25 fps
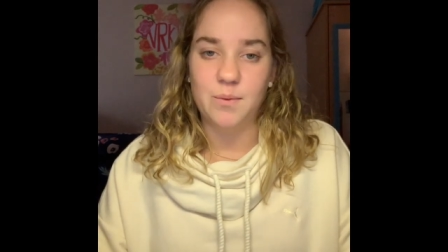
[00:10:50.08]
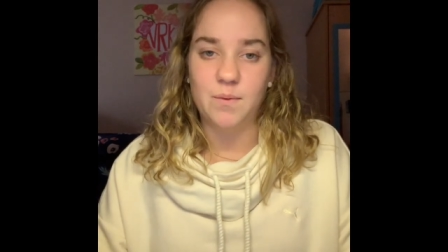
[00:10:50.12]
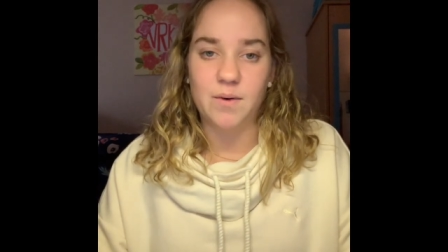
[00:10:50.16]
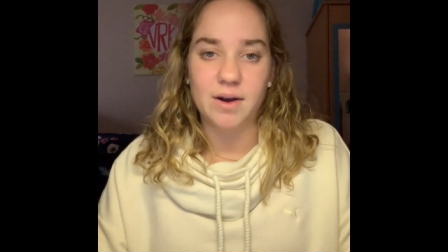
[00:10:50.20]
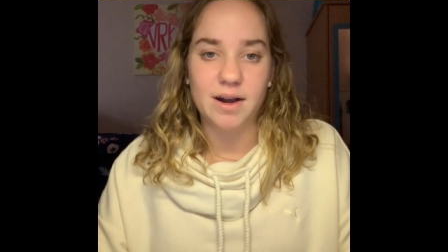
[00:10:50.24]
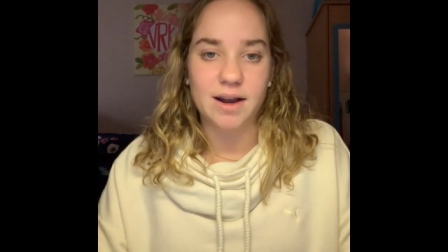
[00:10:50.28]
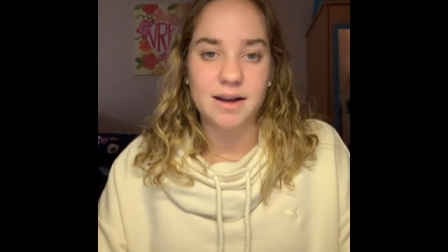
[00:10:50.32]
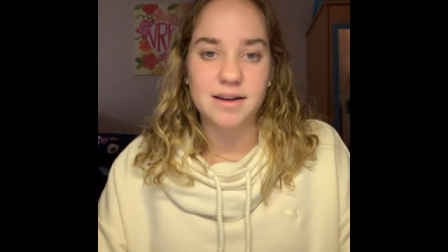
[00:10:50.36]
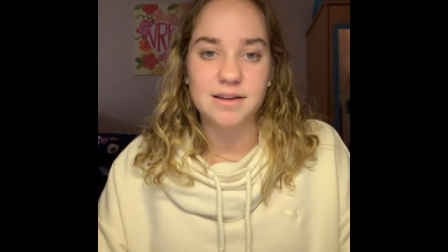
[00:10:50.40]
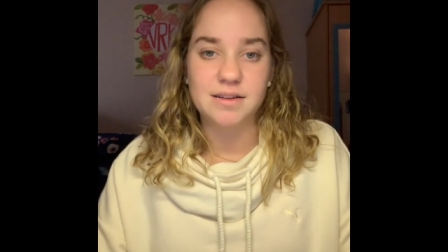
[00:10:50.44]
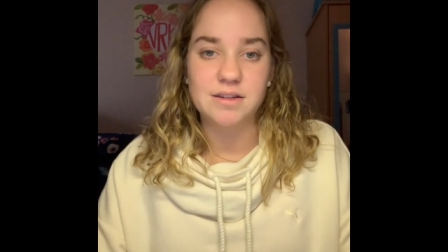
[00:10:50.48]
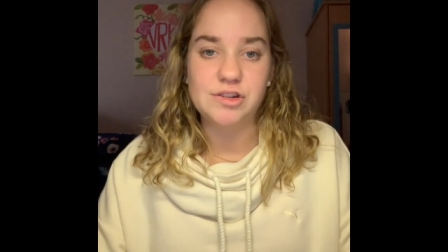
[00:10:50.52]

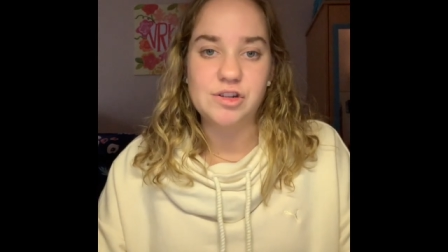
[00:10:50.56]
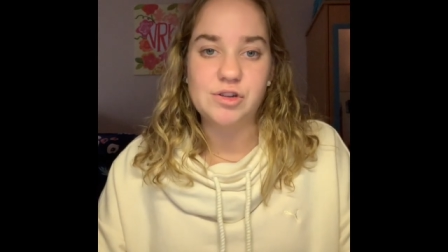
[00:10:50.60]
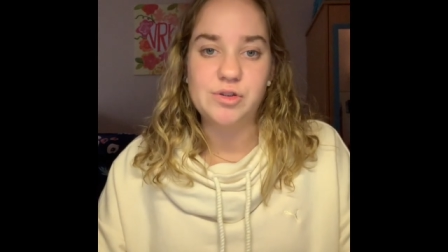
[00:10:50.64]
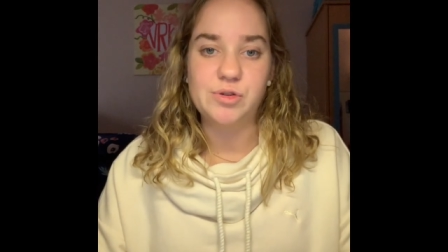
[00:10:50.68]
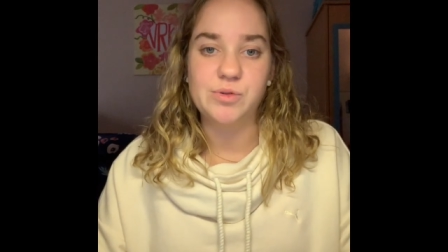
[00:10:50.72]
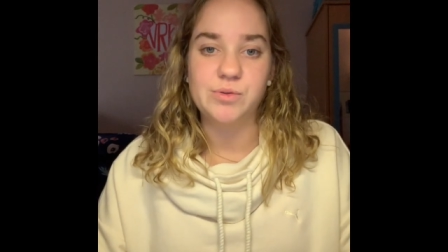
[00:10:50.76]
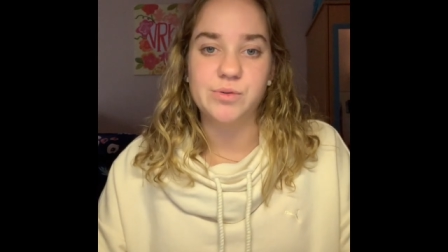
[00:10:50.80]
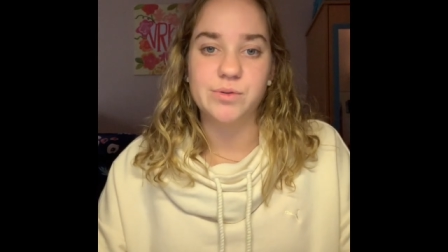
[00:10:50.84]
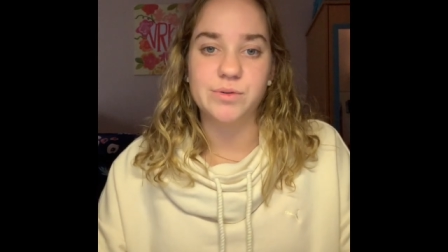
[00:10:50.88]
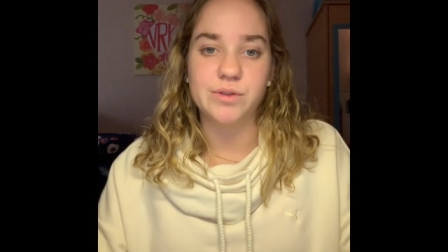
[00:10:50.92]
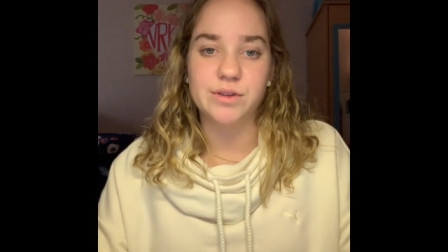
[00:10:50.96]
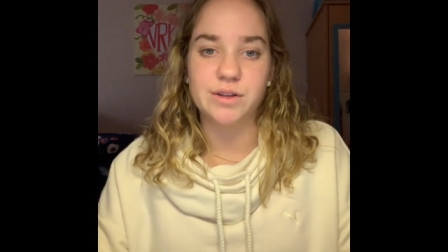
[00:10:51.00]
what I
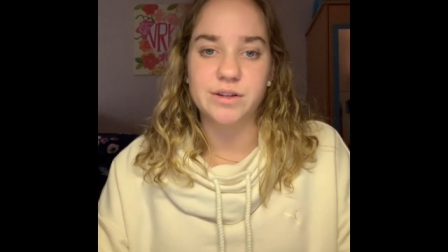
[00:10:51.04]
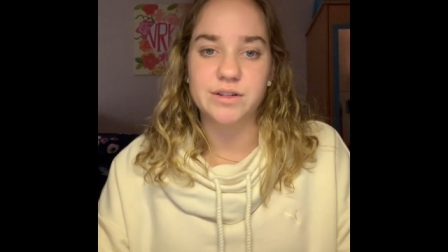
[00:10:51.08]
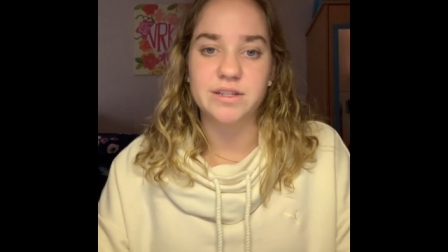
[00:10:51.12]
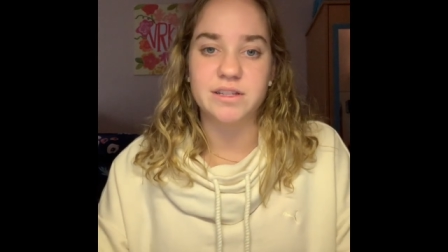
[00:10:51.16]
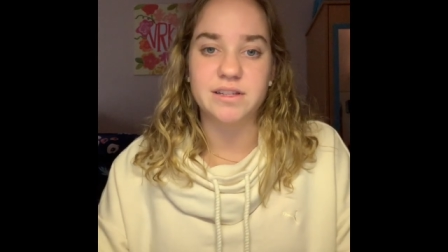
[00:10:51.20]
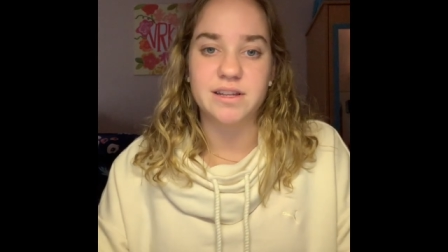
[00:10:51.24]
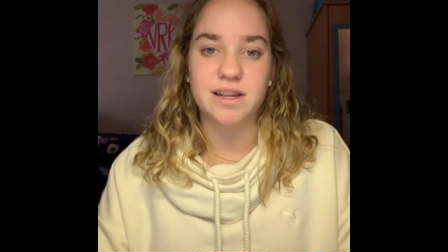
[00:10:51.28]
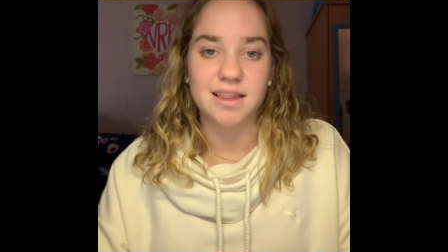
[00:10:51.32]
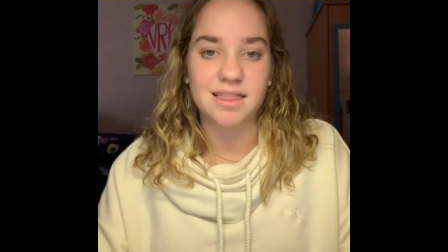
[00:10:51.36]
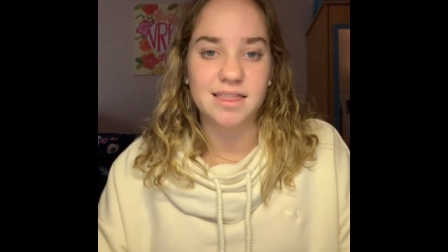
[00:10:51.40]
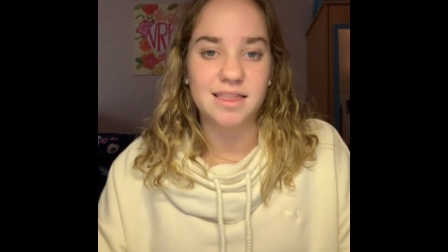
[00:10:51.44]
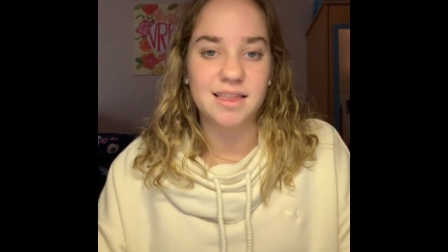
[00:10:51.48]
do,
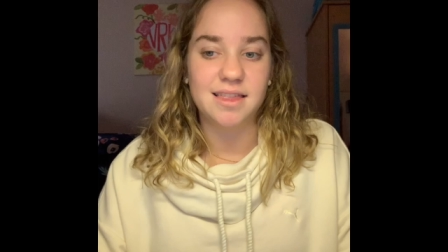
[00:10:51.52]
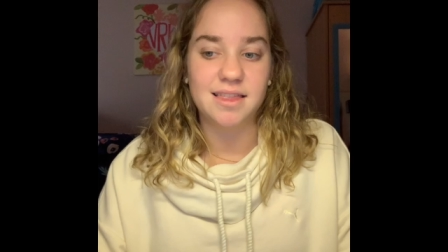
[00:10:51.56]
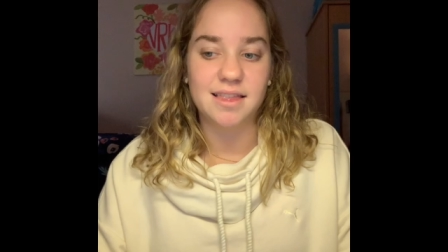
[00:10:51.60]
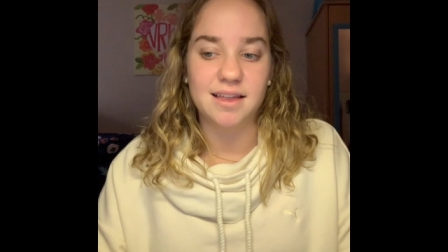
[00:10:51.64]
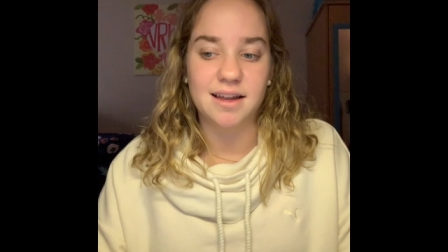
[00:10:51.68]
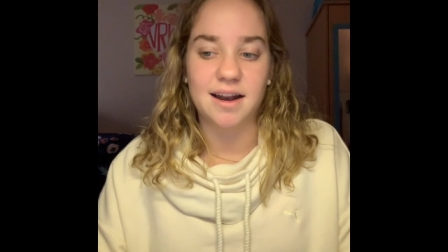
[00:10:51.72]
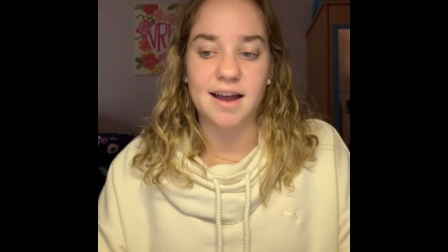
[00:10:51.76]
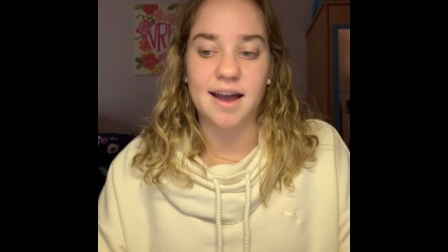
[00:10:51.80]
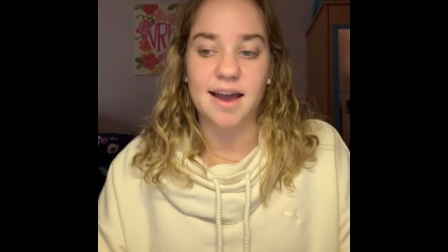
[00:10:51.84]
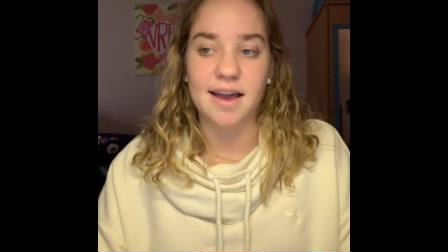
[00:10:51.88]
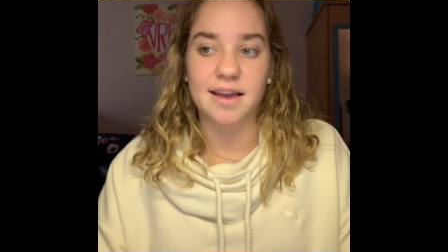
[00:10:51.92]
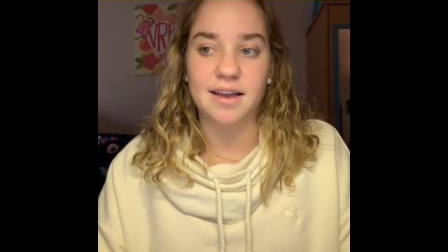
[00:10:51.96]
there's nothing
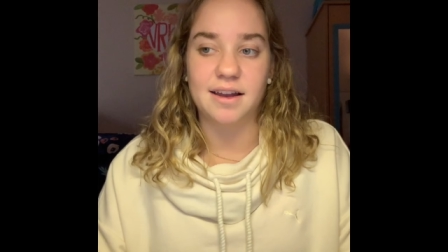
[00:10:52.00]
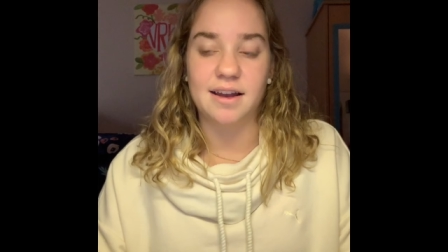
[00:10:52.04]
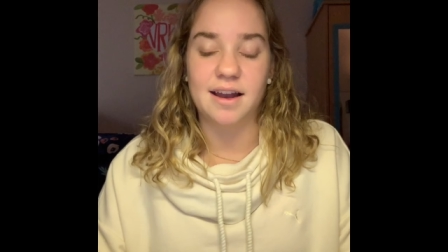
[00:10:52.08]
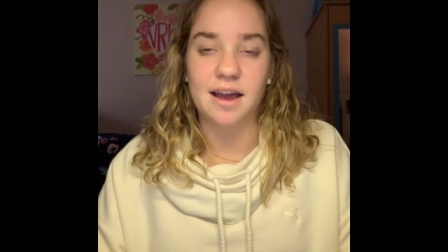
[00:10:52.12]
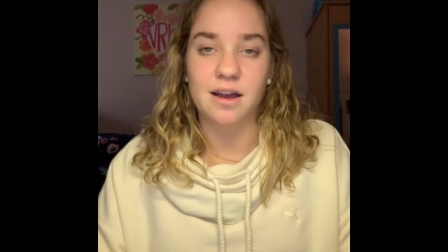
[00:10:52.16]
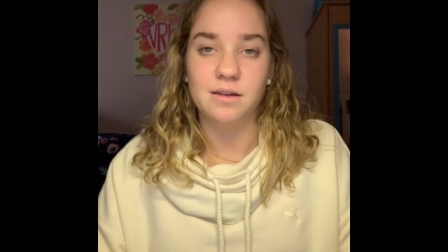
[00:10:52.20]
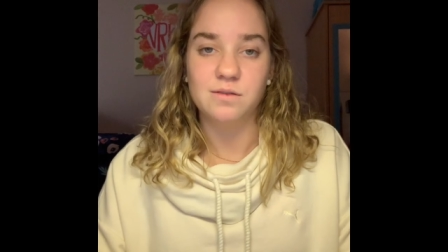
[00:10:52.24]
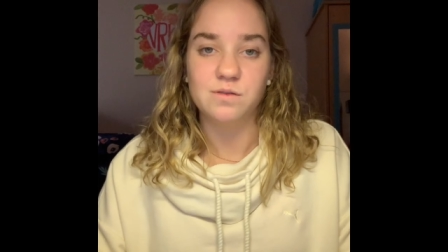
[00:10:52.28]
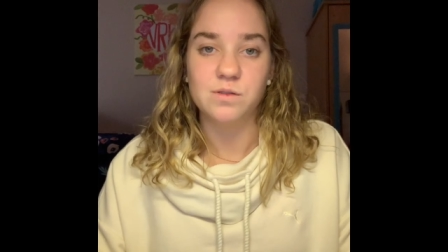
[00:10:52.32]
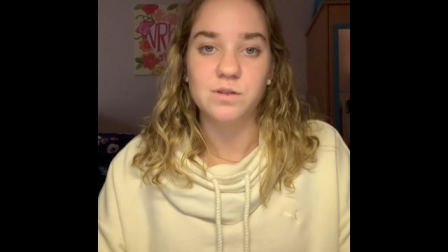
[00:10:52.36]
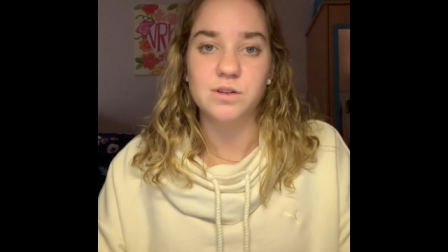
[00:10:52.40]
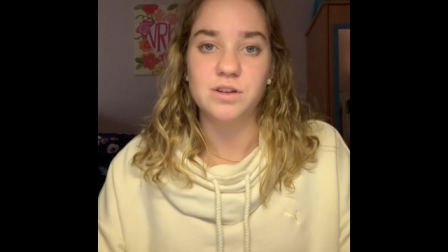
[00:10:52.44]
that I could
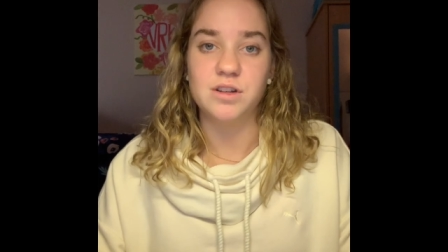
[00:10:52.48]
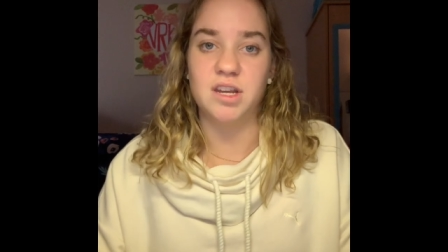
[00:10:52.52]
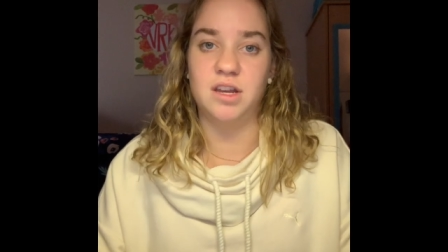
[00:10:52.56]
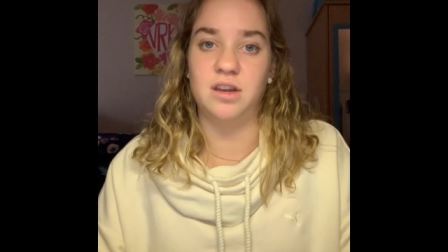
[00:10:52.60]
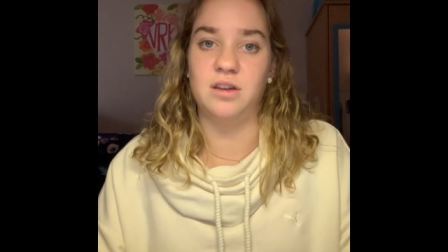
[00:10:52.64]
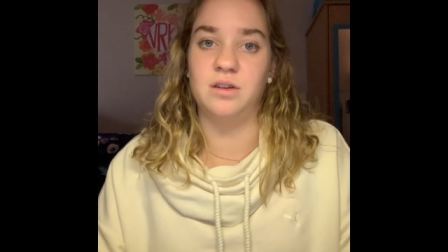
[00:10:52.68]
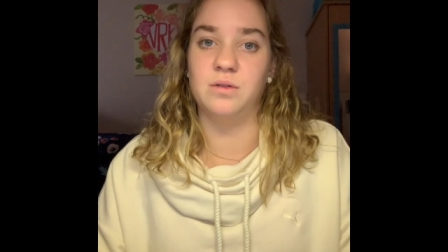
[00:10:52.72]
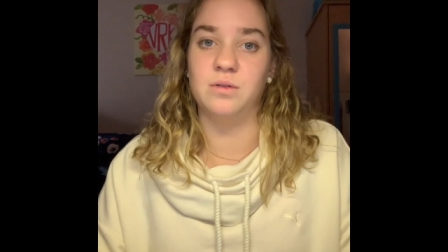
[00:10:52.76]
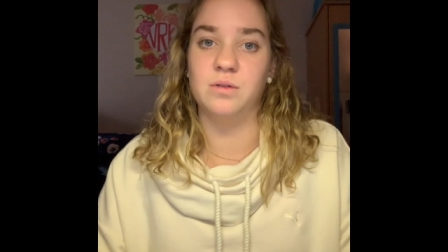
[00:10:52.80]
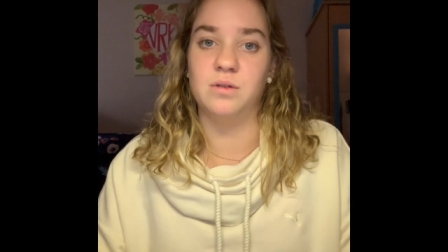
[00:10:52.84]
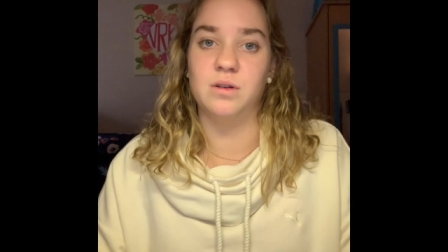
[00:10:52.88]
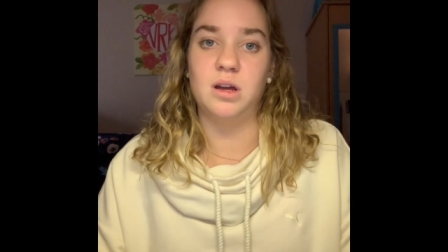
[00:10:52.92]
ever
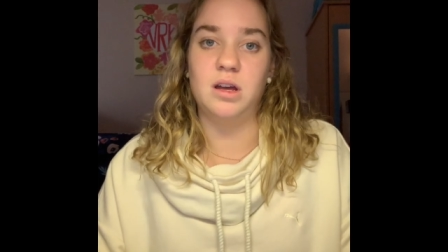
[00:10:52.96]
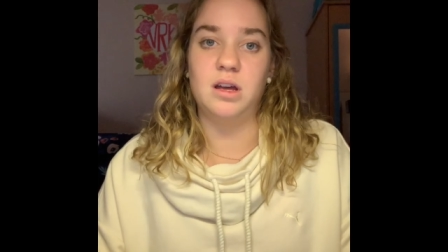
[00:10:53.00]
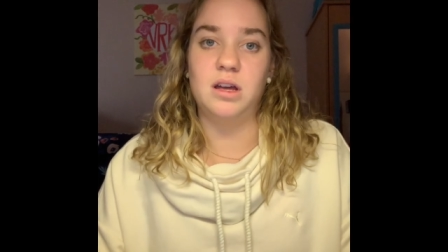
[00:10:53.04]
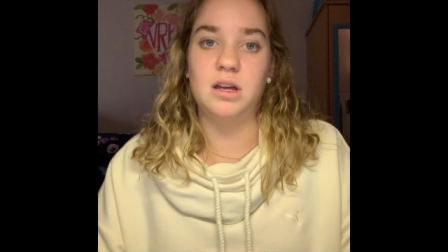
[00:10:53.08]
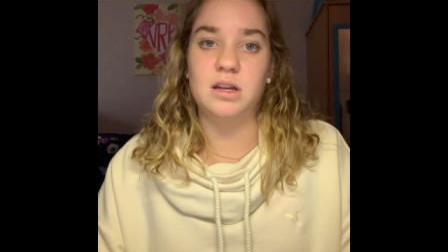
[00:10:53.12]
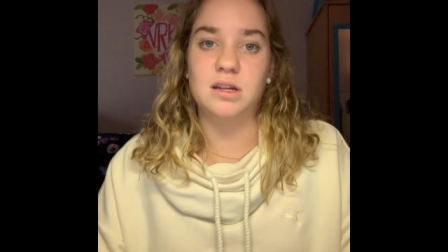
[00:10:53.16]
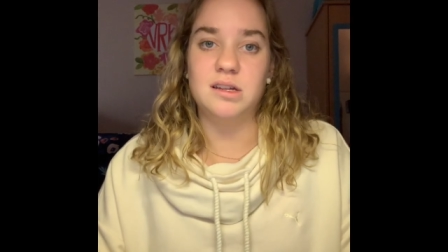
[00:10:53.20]
do